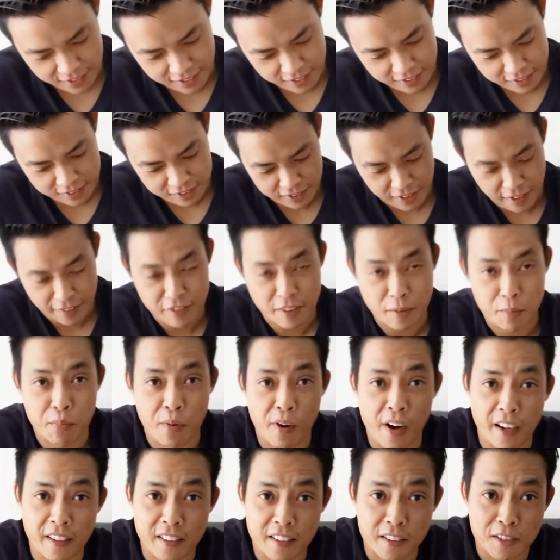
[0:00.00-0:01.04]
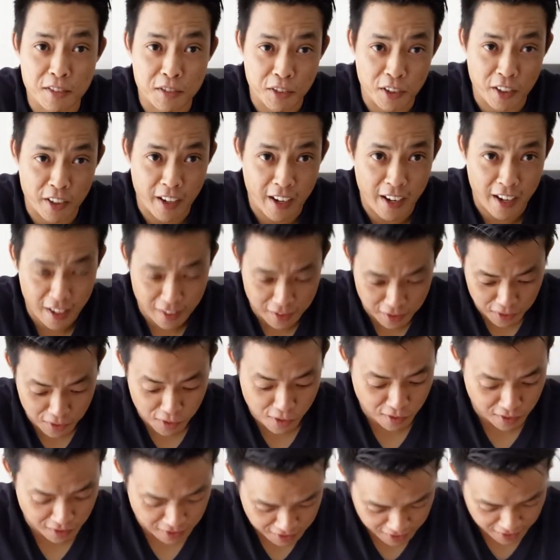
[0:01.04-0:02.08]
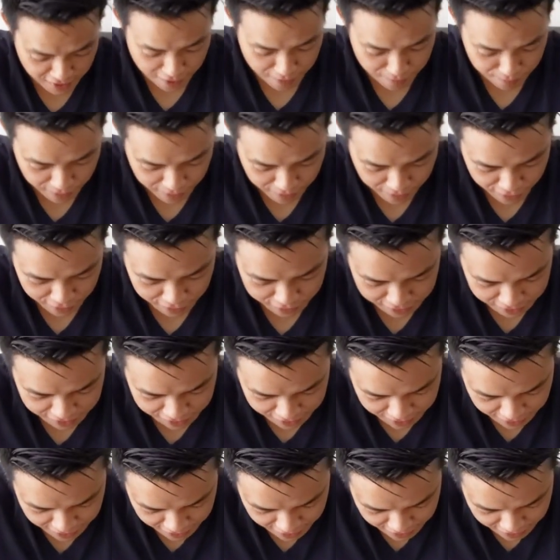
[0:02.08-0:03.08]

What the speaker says: So you have to practice drawing hands all the time because